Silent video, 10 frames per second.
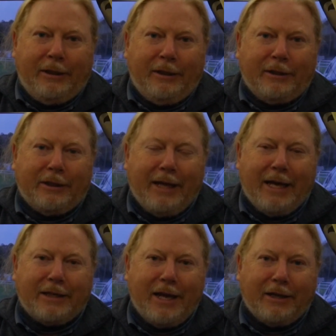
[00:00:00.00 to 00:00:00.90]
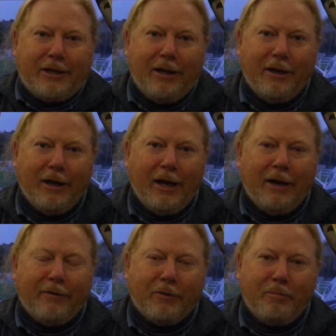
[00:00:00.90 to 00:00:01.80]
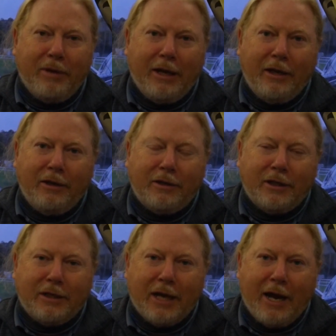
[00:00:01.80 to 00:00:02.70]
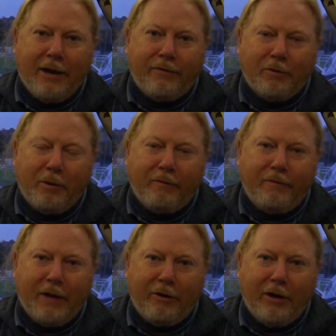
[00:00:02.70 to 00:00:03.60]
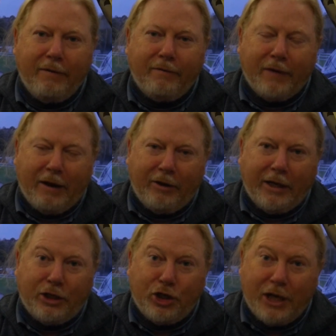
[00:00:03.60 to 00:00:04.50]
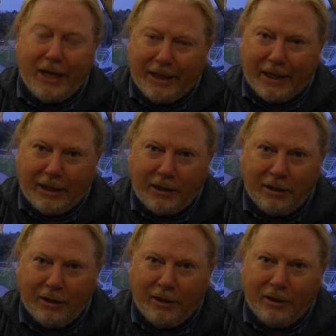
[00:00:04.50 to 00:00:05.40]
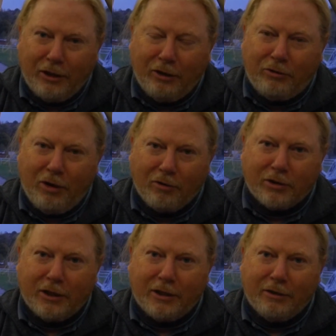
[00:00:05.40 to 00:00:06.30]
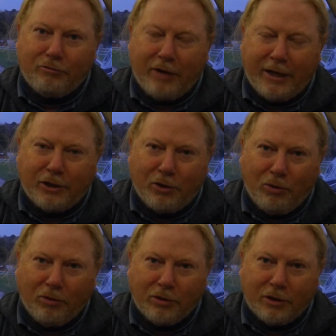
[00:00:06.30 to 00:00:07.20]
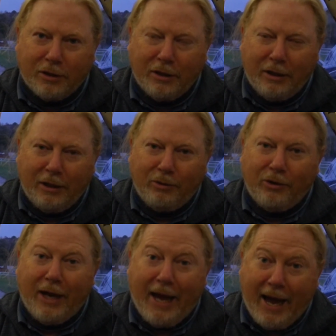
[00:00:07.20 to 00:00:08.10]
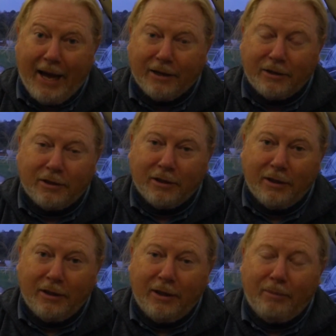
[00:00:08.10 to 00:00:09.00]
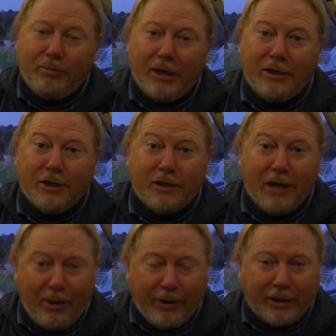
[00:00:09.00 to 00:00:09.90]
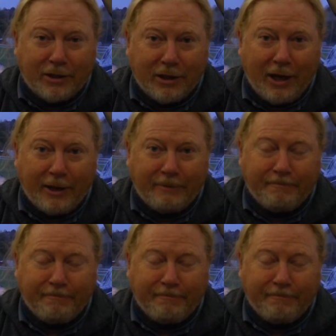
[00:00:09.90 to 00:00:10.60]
So that's it from me today, from a very, very chilly Uttoxeter racecourse, where it has been snowing today.